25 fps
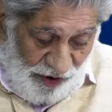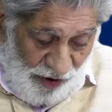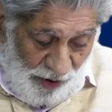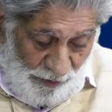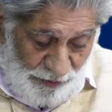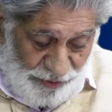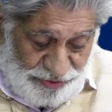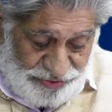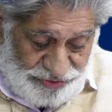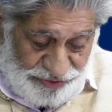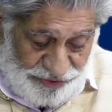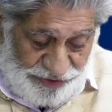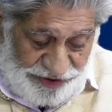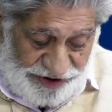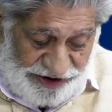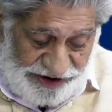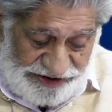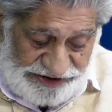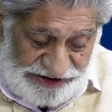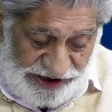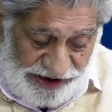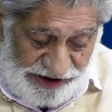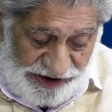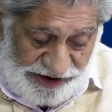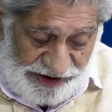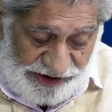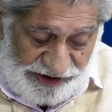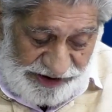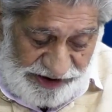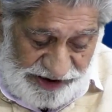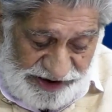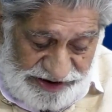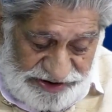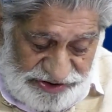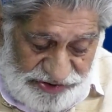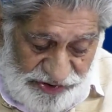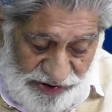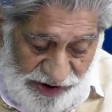Opportunities are
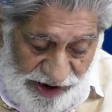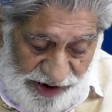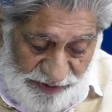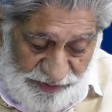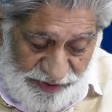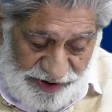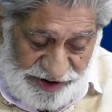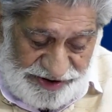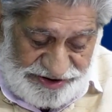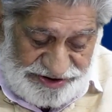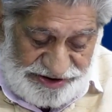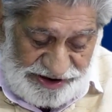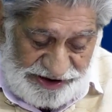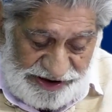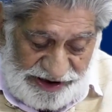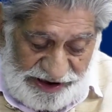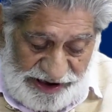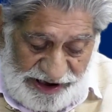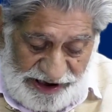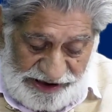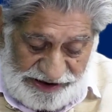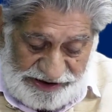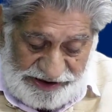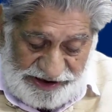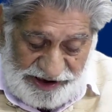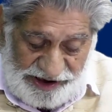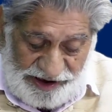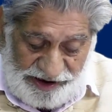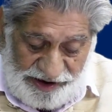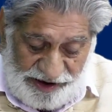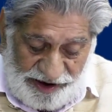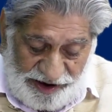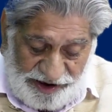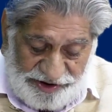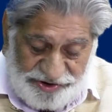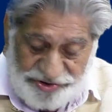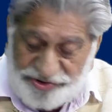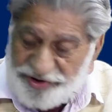increased collaboration in healthcare,
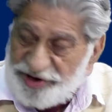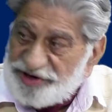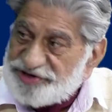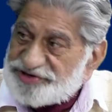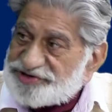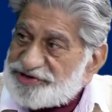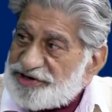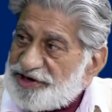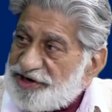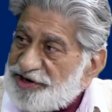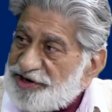education,